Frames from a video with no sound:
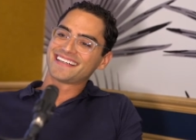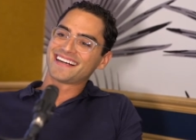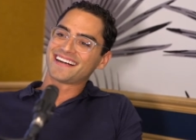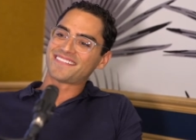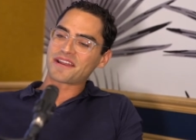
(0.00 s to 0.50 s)

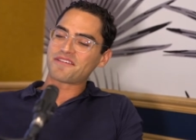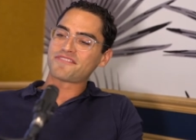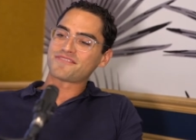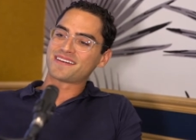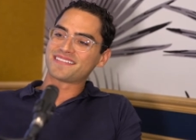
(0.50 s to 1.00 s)
Um, I don't know
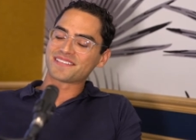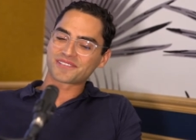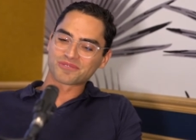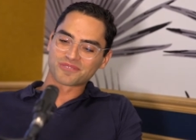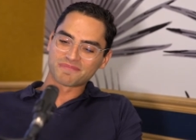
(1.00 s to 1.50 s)
if you've heard
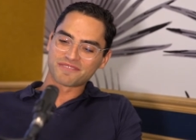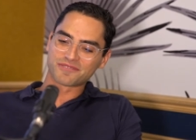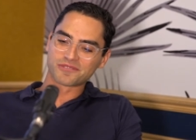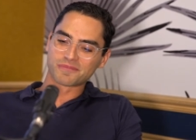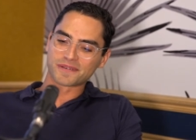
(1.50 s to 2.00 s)
this story
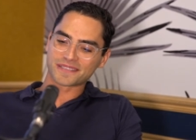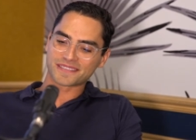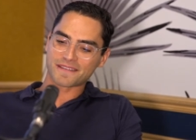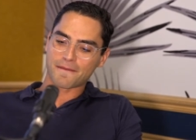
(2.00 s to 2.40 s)
before, but...